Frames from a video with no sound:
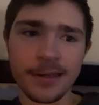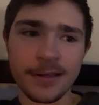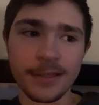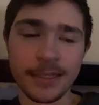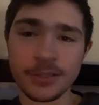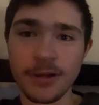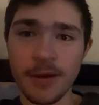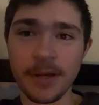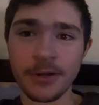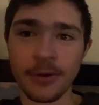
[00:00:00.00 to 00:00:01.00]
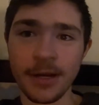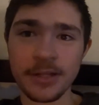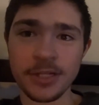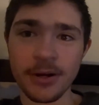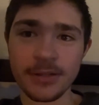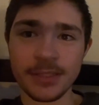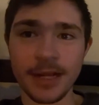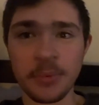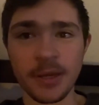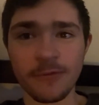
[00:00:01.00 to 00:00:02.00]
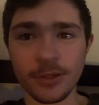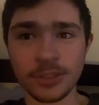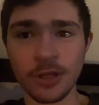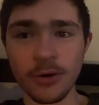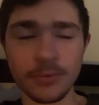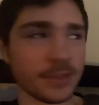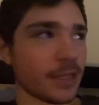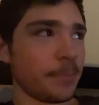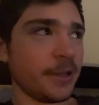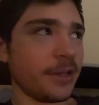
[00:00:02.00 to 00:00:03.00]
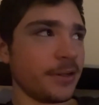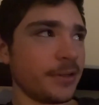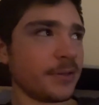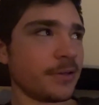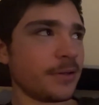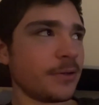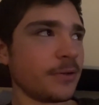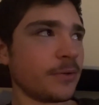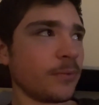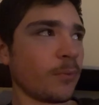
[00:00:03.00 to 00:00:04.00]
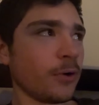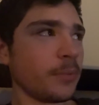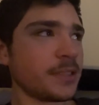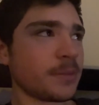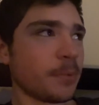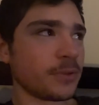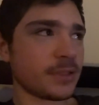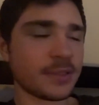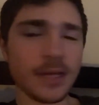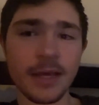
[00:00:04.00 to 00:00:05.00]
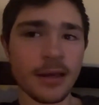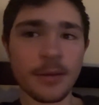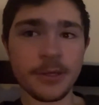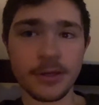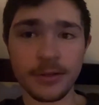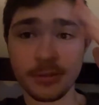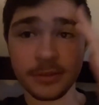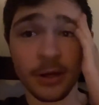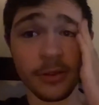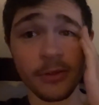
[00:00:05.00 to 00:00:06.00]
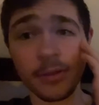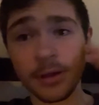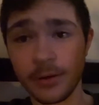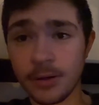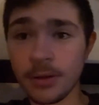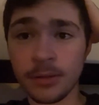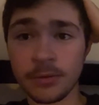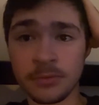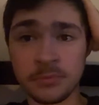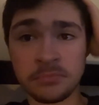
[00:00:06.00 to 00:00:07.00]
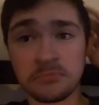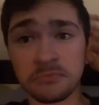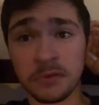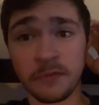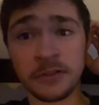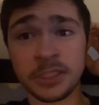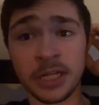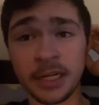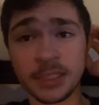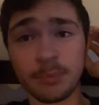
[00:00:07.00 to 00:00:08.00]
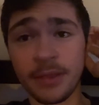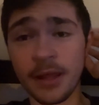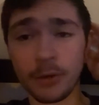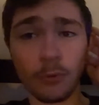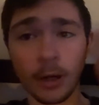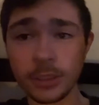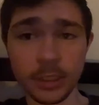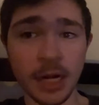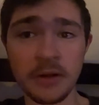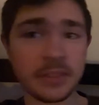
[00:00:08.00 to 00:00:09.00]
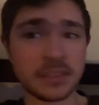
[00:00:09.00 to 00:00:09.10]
yesterday we had Grady Jarrett. Today we have Chris Jones. I mean, what are we supposed to say? I mean, other than officiating is pathetic, Roger Goodell needs to